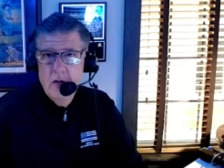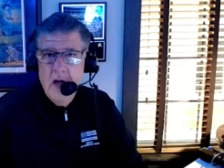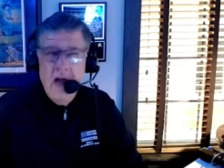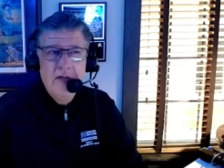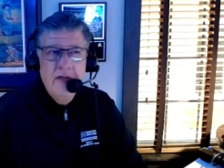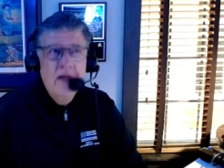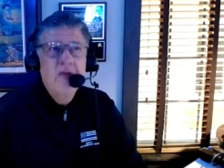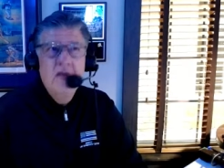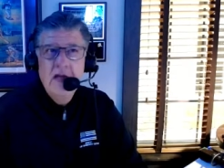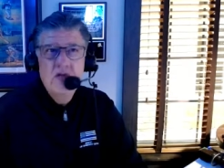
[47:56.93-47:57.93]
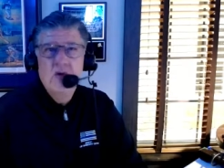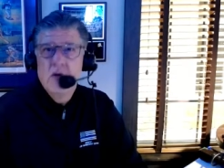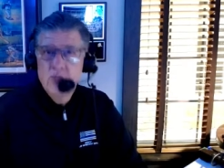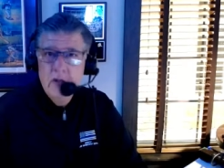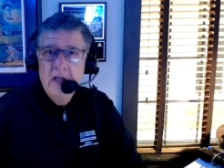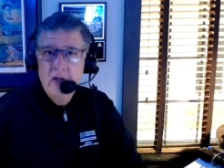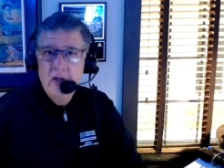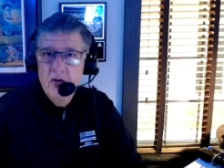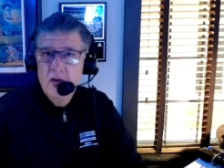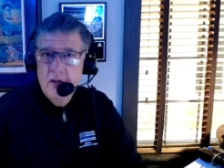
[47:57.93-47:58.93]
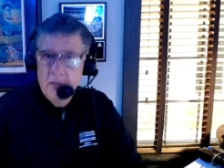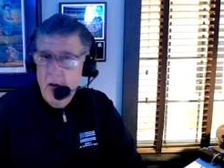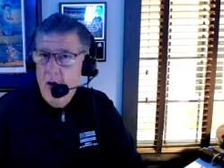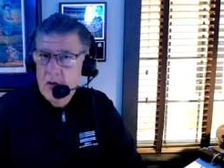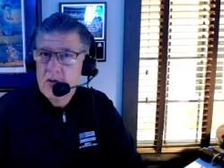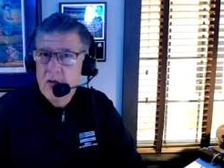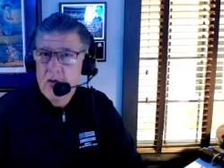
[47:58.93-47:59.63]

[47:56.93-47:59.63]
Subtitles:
I think unless you're a really good, hardcore